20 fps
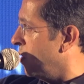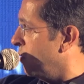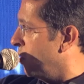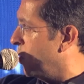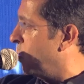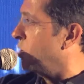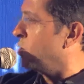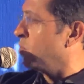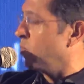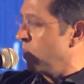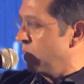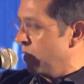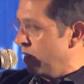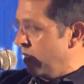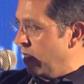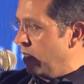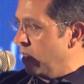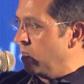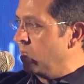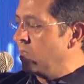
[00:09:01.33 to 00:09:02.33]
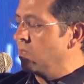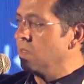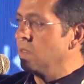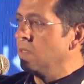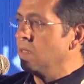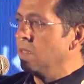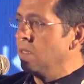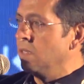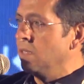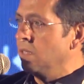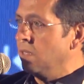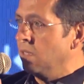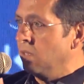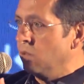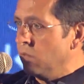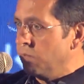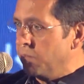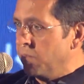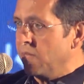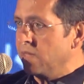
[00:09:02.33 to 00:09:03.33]
boards were there, they
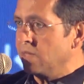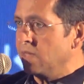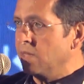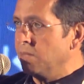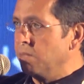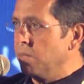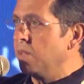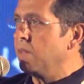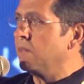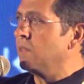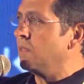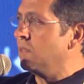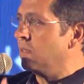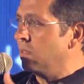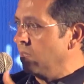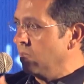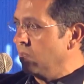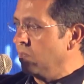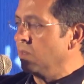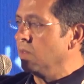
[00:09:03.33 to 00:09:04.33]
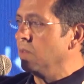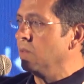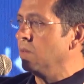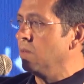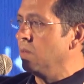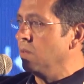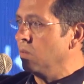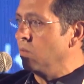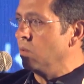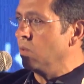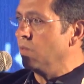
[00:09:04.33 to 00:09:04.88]
were present, but still there were